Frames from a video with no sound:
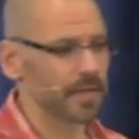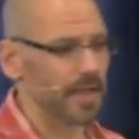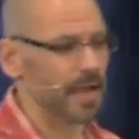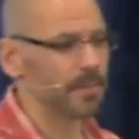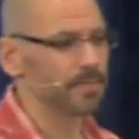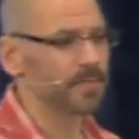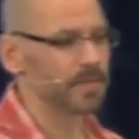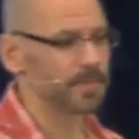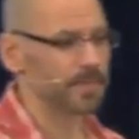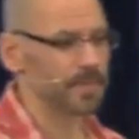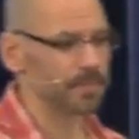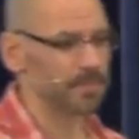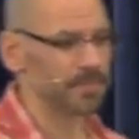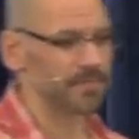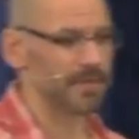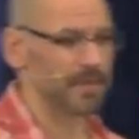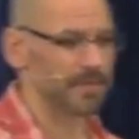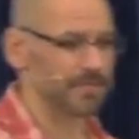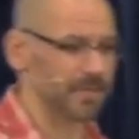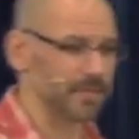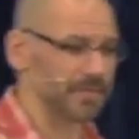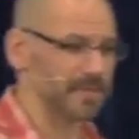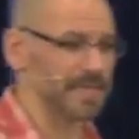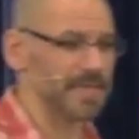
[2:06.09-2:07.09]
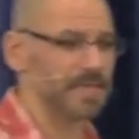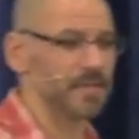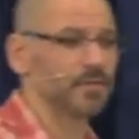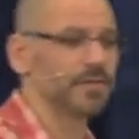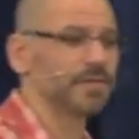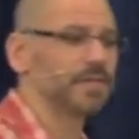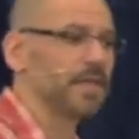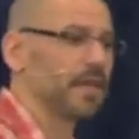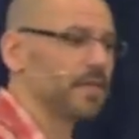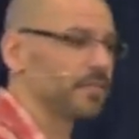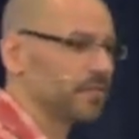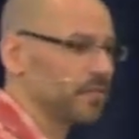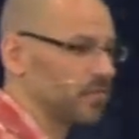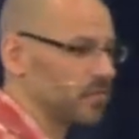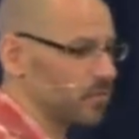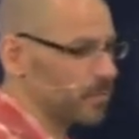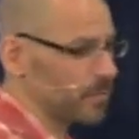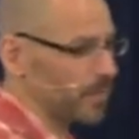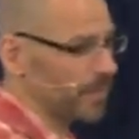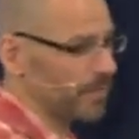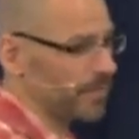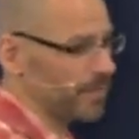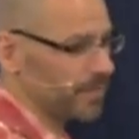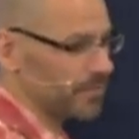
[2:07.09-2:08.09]
how many people have had near-death
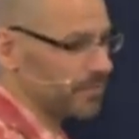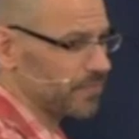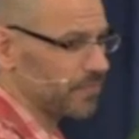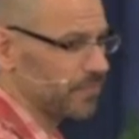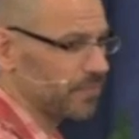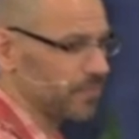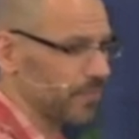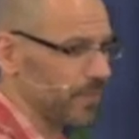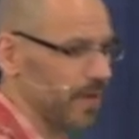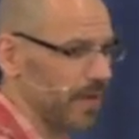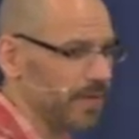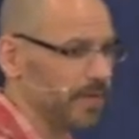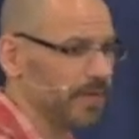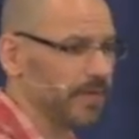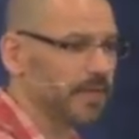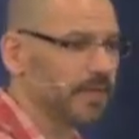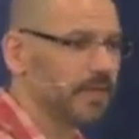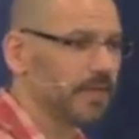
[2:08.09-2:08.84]
experiences, right?